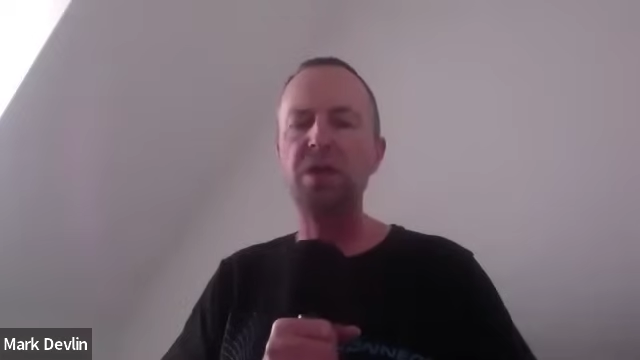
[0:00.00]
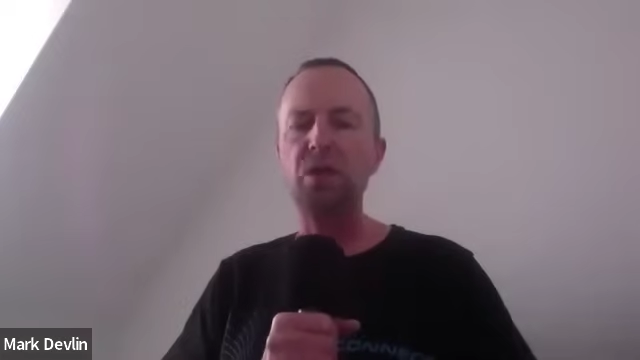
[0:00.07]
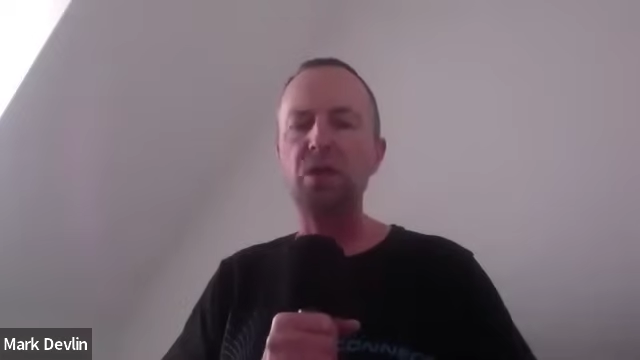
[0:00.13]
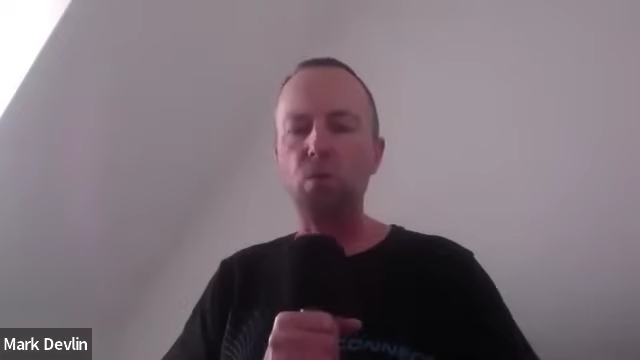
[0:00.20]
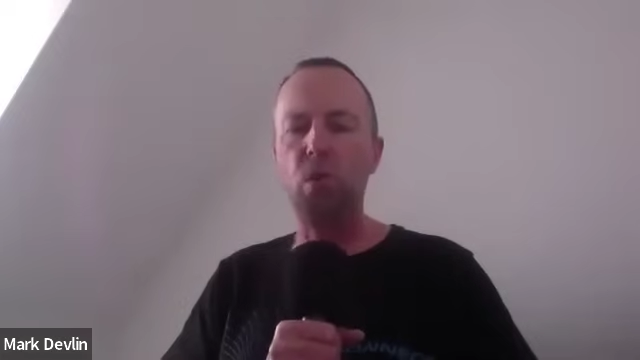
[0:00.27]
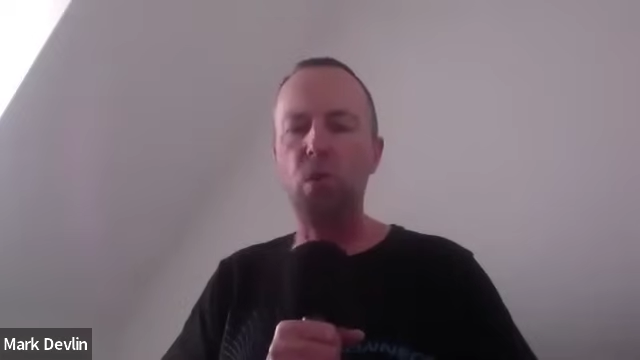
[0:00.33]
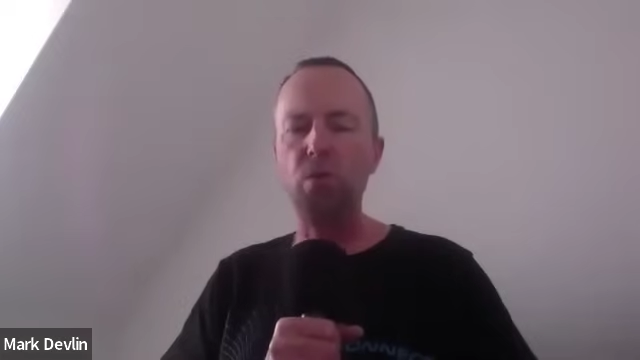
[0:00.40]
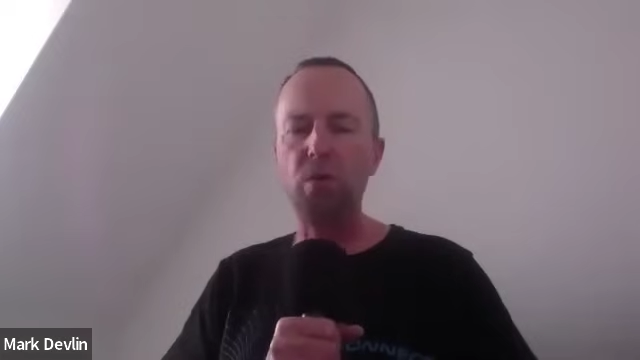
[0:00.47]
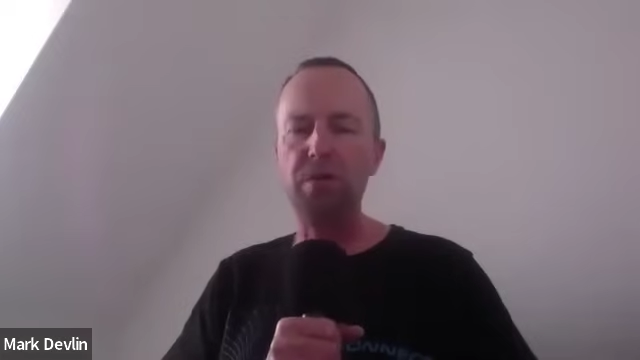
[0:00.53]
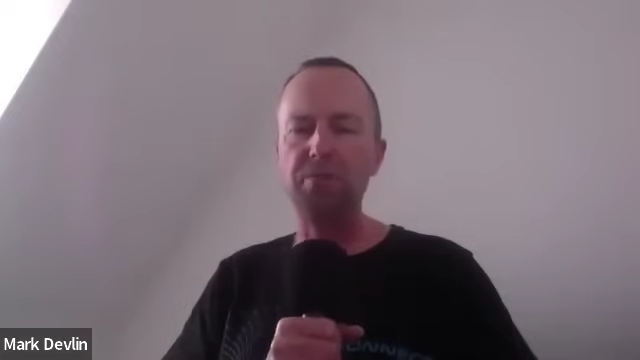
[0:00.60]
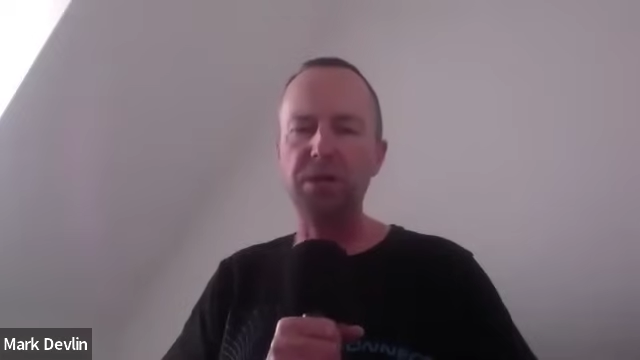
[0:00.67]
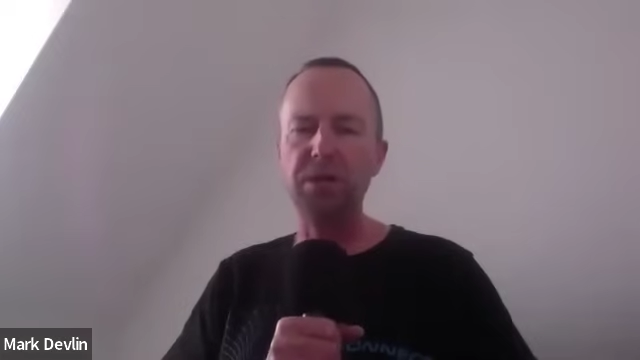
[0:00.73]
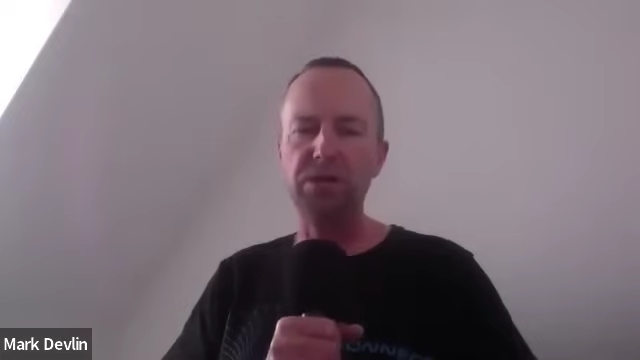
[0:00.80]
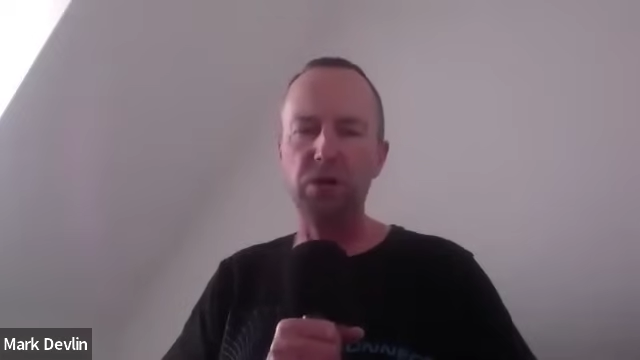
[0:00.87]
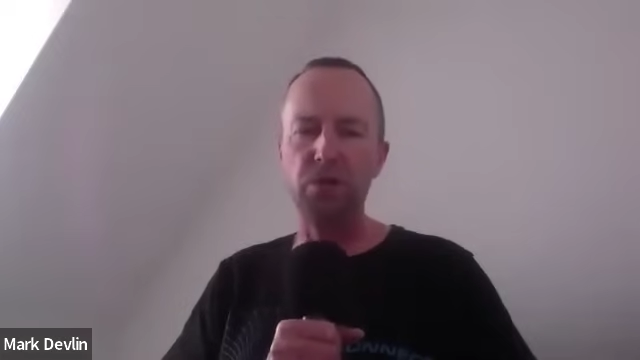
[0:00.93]
what we've
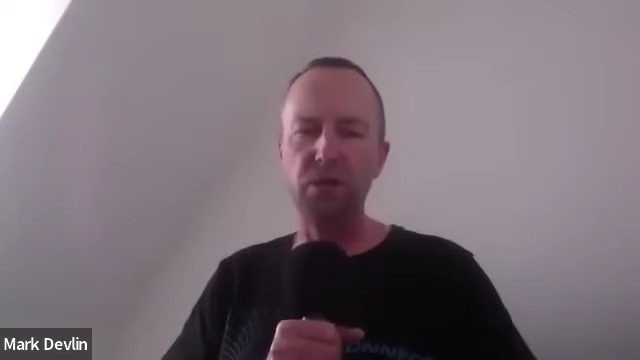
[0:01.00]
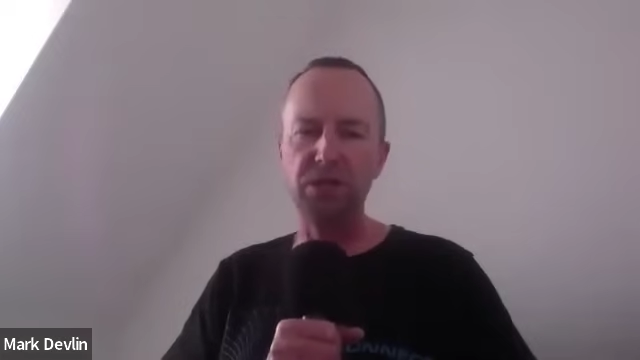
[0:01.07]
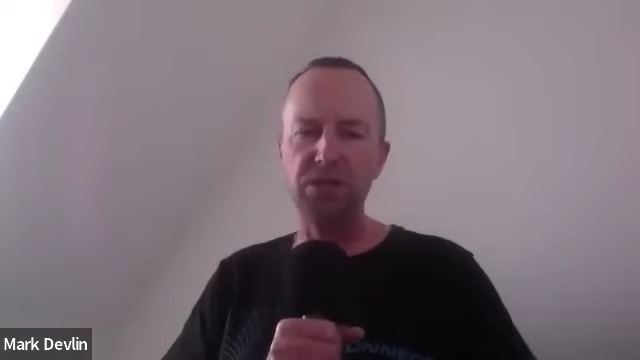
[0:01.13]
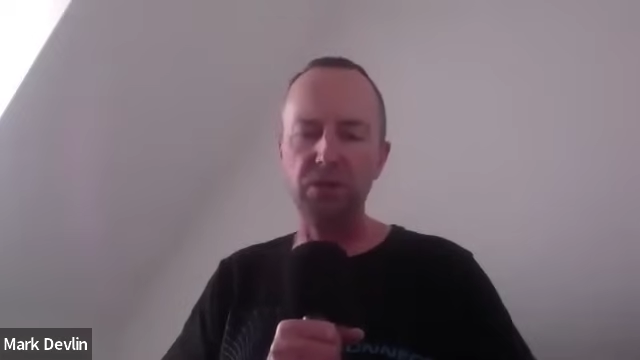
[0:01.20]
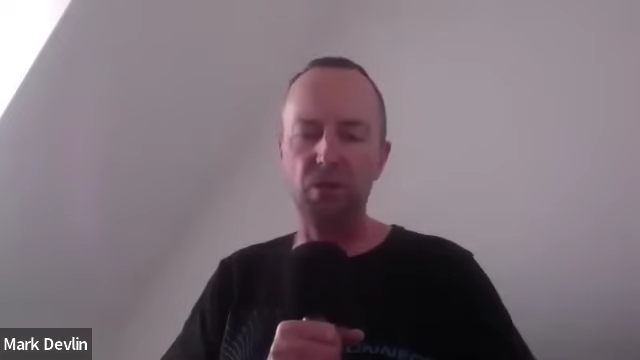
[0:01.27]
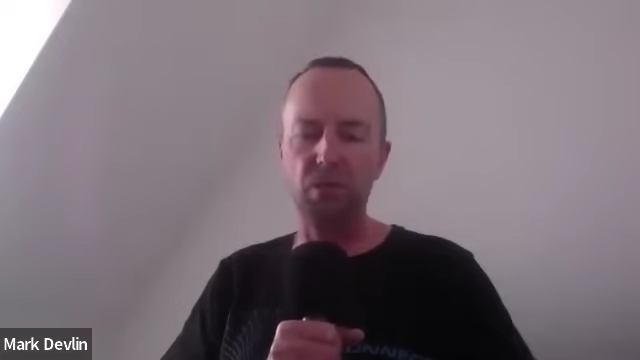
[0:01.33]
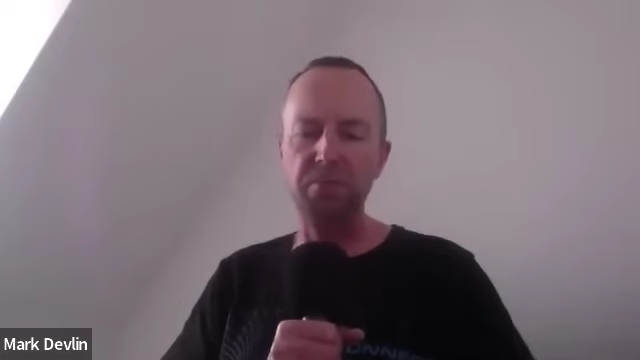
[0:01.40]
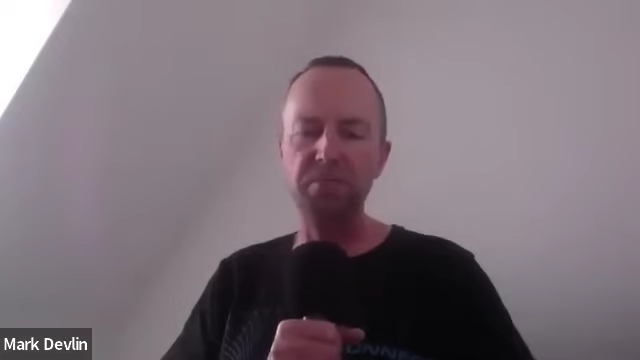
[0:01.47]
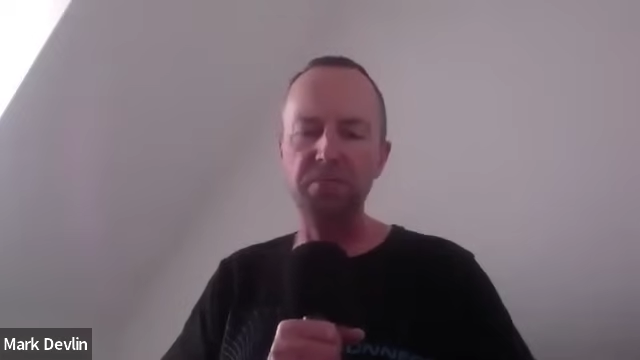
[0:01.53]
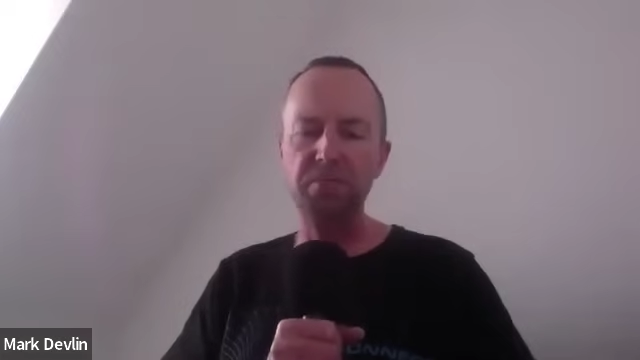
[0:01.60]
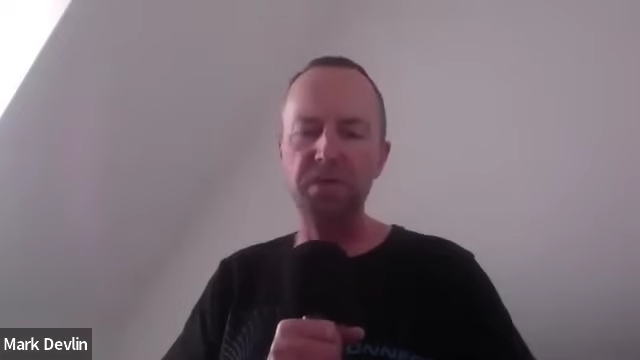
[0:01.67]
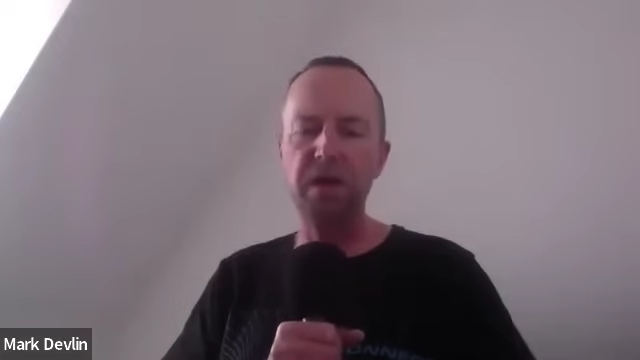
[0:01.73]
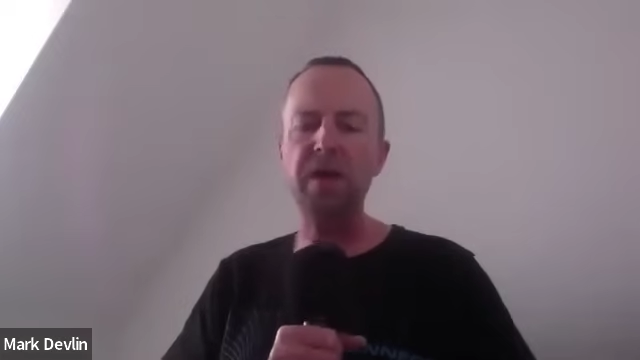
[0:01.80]
been doing to them,